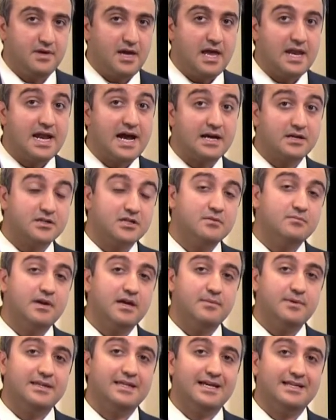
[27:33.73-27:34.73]
It actually
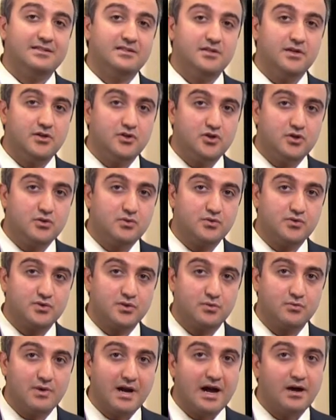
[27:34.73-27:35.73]
may be that tissue
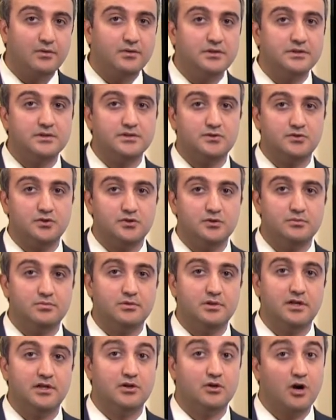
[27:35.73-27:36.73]
surrounding the
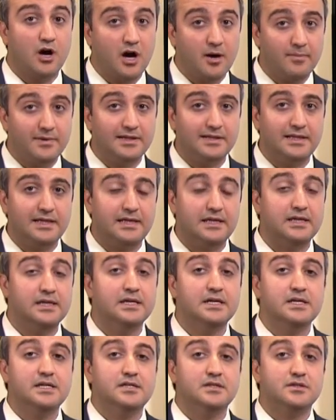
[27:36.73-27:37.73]
tuber and commonly
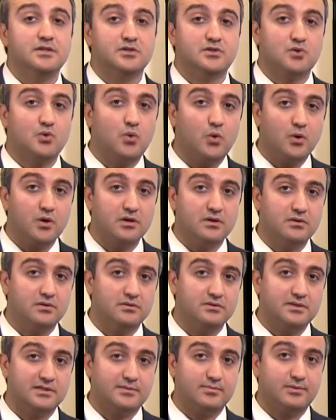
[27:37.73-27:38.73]
there's cortical
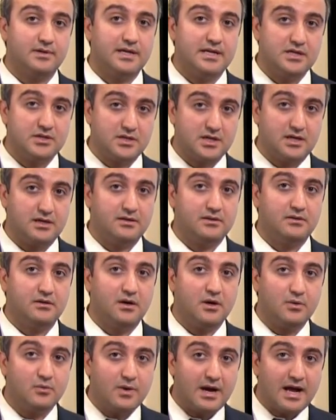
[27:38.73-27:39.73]
dysplasia
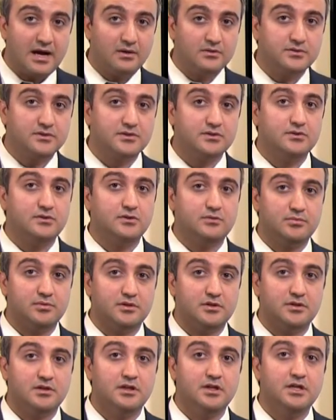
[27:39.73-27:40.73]
around the
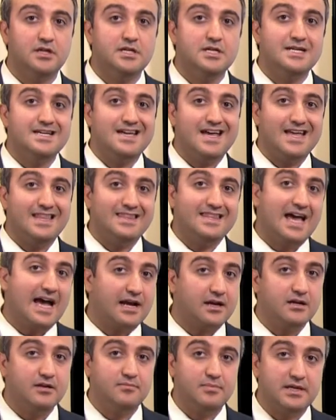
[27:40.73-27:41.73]
tuber, and
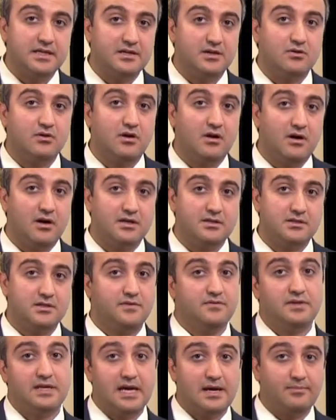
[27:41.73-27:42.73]
that could be the cause
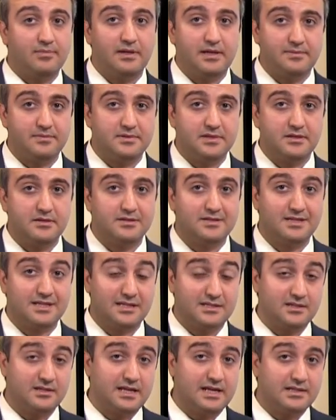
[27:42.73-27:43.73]
of the epilepsy.
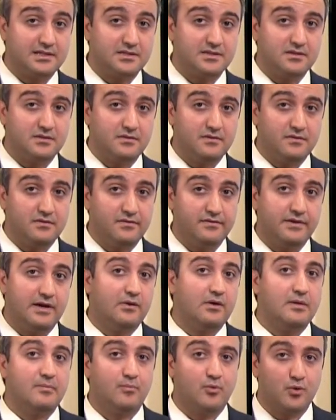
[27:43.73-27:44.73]
So that's
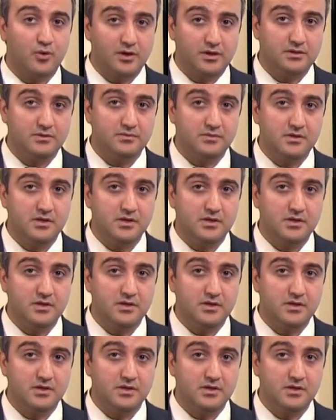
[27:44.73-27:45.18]
very important.